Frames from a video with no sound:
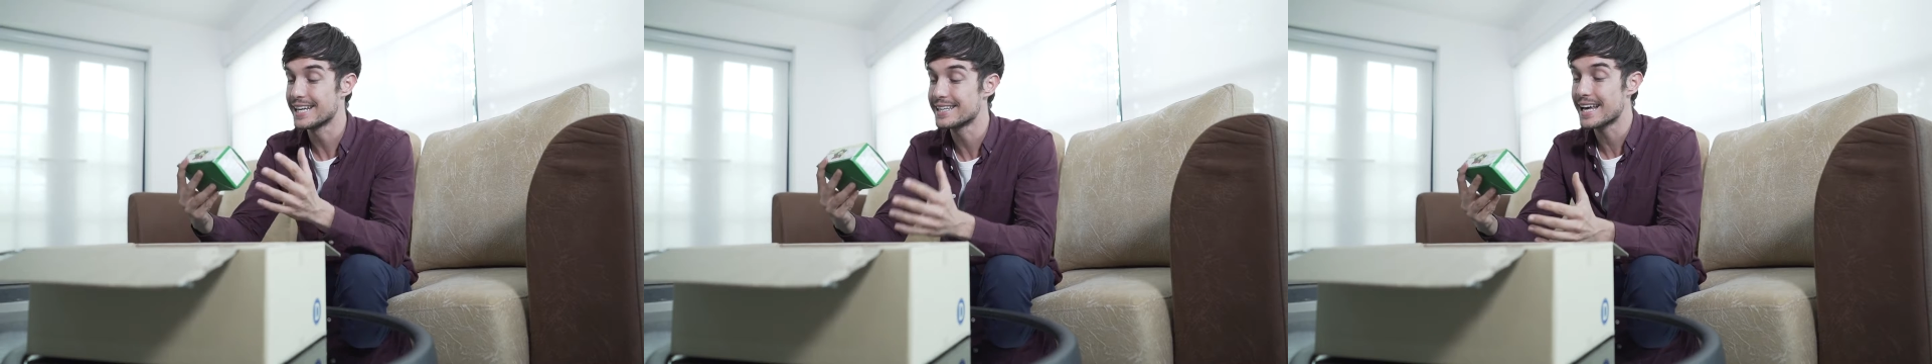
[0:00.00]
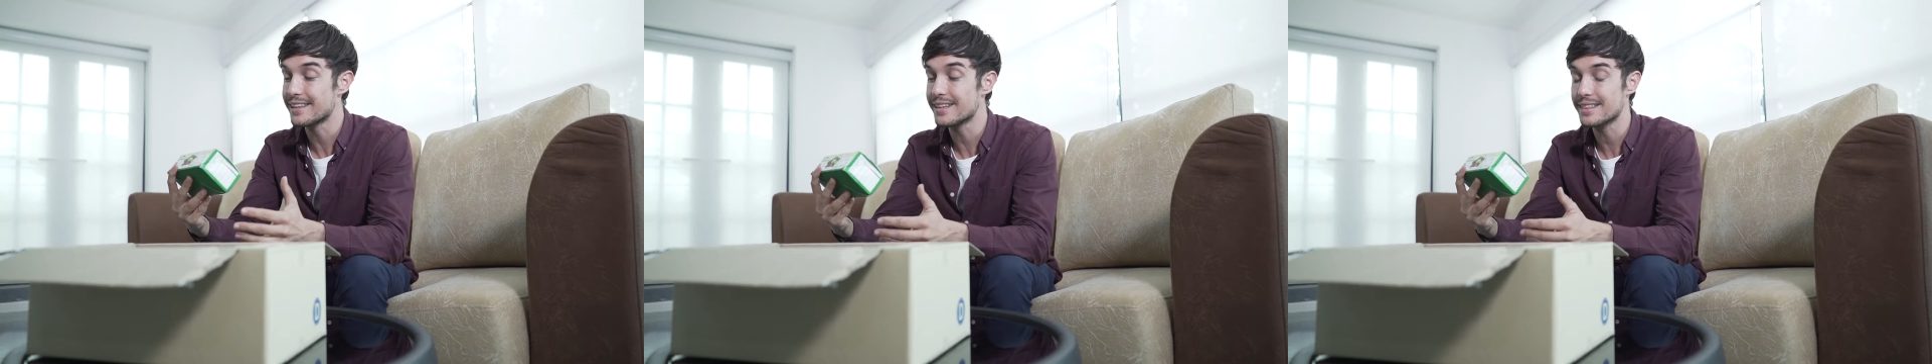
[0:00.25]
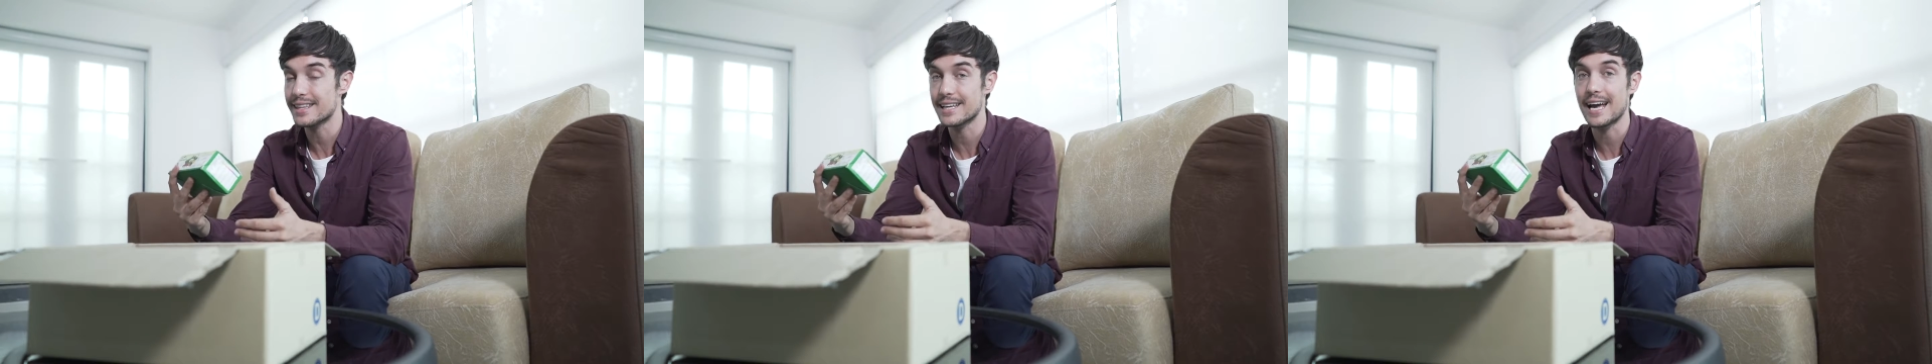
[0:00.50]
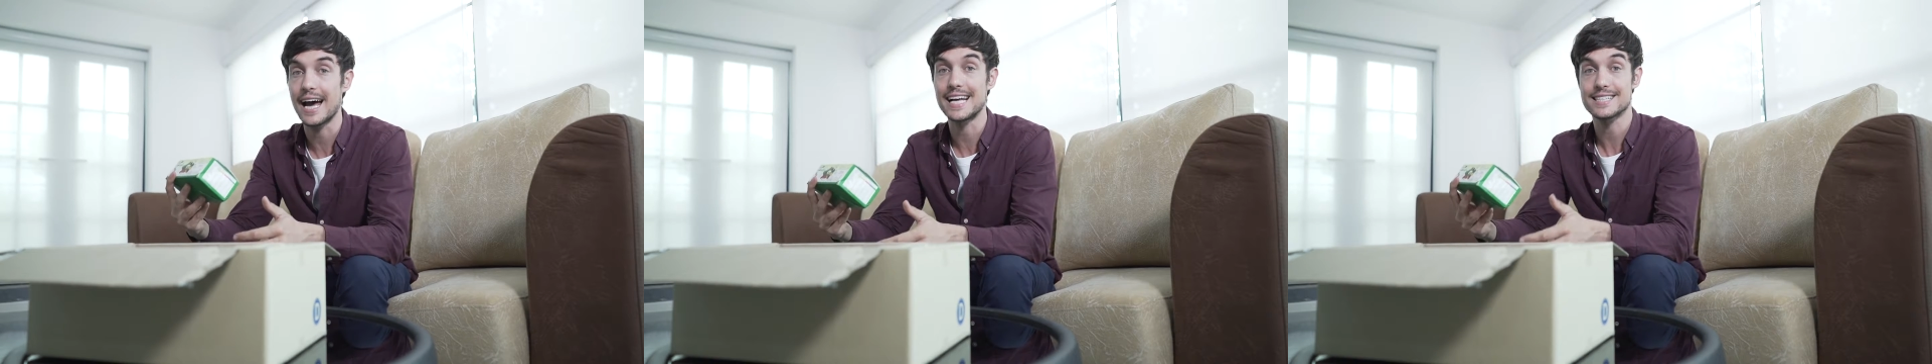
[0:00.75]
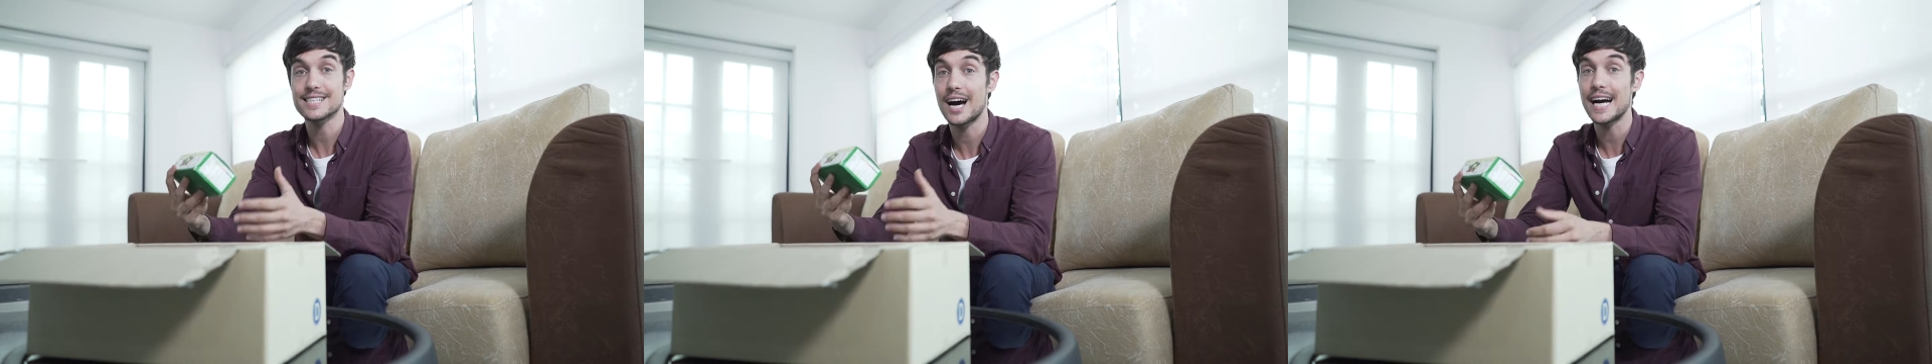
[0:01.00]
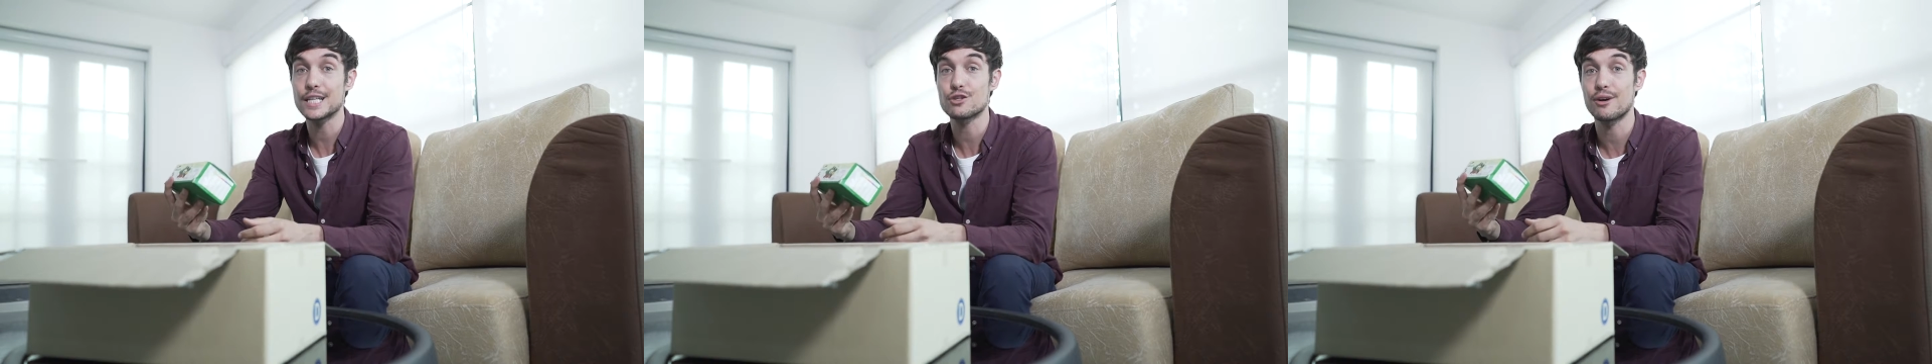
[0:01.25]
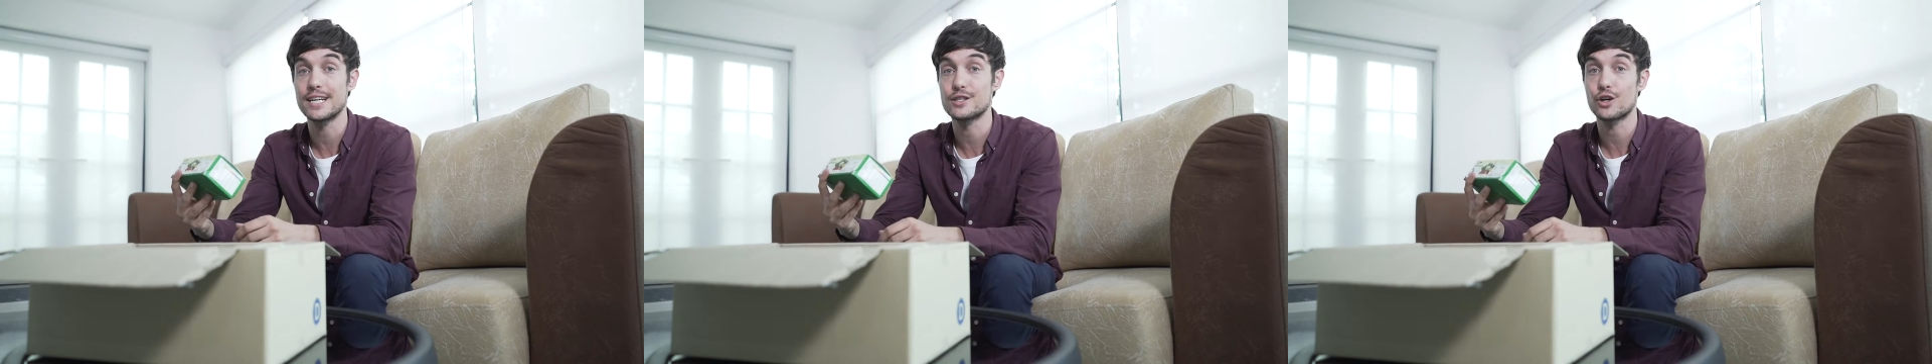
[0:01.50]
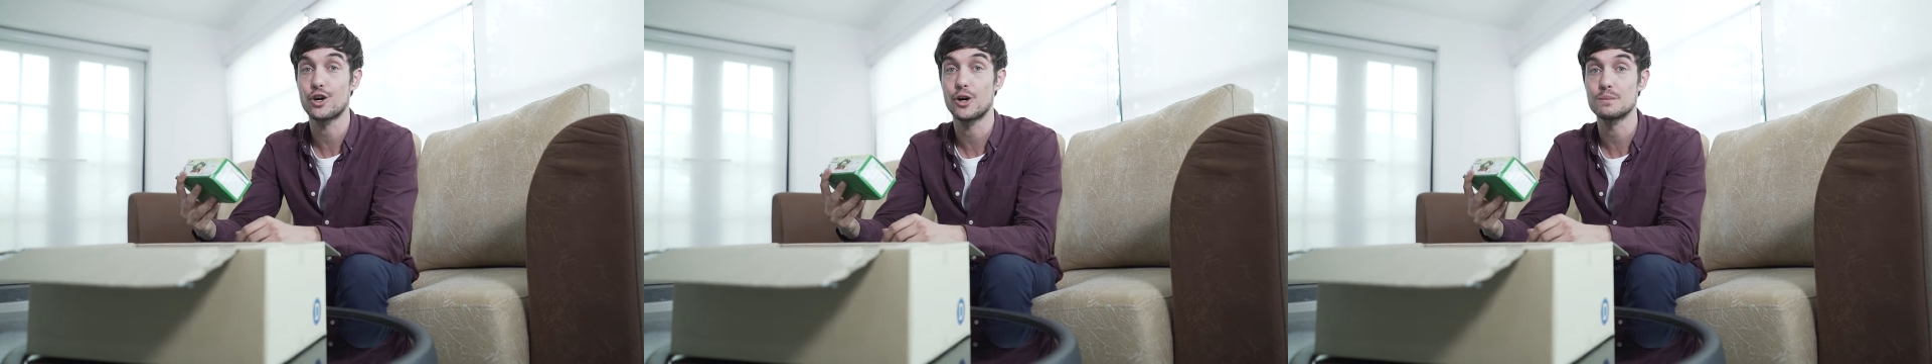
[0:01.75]
And another thing at
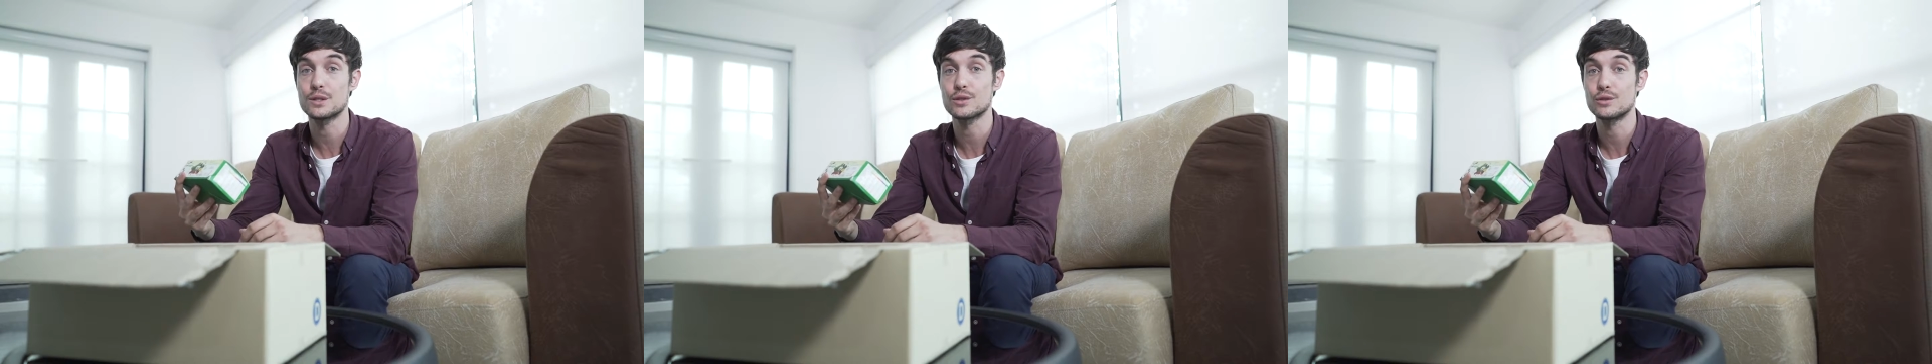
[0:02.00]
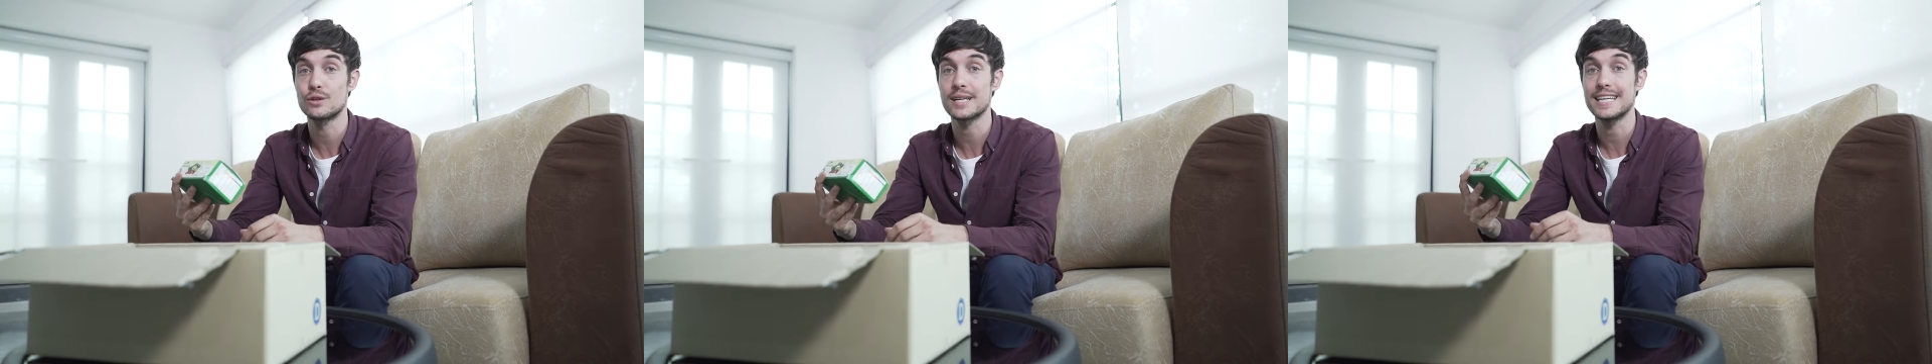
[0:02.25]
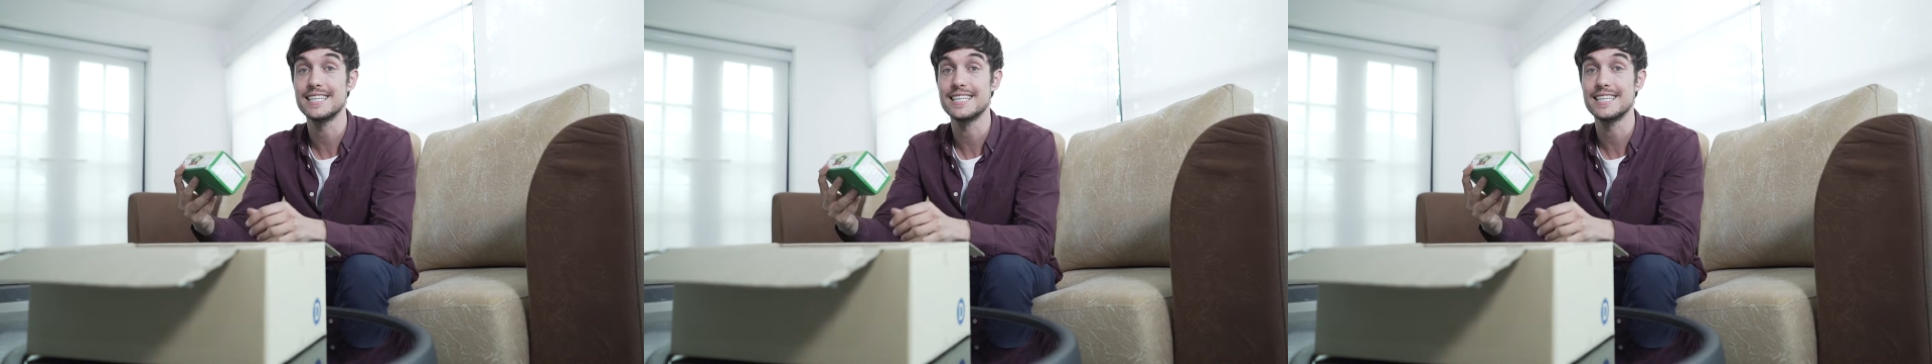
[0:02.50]
Thaitrade.com Sook